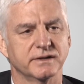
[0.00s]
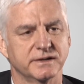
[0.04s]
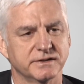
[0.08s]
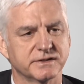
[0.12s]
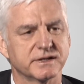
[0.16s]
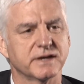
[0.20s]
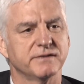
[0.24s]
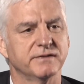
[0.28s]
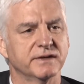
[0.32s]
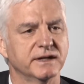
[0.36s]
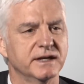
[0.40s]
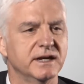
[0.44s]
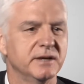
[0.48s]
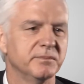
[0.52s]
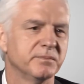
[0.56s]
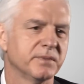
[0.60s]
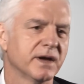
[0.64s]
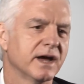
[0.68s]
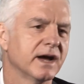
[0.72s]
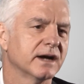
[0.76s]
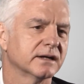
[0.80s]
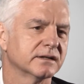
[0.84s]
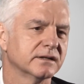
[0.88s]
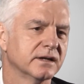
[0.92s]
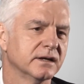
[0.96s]
it's having an
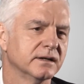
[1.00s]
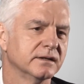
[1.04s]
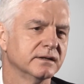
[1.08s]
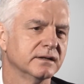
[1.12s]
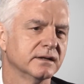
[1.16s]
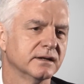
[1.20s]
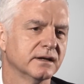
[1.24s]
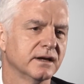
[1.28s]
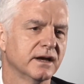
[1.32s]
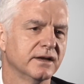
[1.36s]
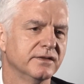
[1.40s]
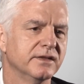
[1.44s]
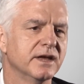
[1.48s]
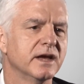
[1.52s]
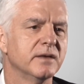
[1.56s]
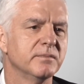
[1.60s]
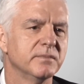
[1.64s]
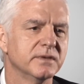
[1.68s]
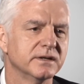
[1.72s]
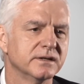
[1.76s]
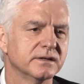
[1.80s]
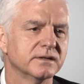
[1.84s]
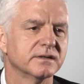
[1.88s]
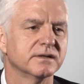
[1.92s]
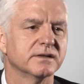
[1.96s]
impact on
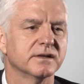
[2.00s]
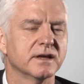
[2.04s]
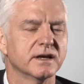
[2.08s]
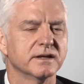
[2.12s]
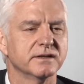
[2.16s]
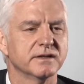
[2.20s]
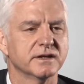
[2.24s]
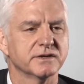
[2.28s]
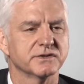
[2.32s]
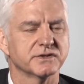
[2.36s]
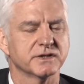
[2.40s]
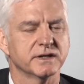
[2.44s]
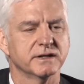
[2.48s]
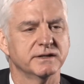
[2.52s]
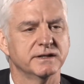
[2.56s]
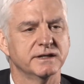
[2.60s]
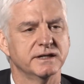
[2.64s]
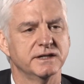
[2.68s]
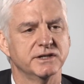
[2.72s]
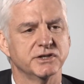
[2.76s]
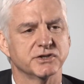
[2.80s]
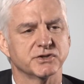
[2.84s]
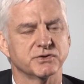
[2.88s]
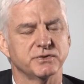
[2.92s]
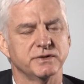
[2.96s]
them and thus on the
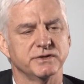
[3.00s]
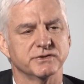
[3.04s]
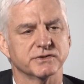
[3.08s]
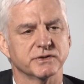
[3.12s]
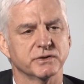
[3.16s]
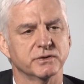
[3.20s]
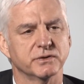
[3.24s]
industry as a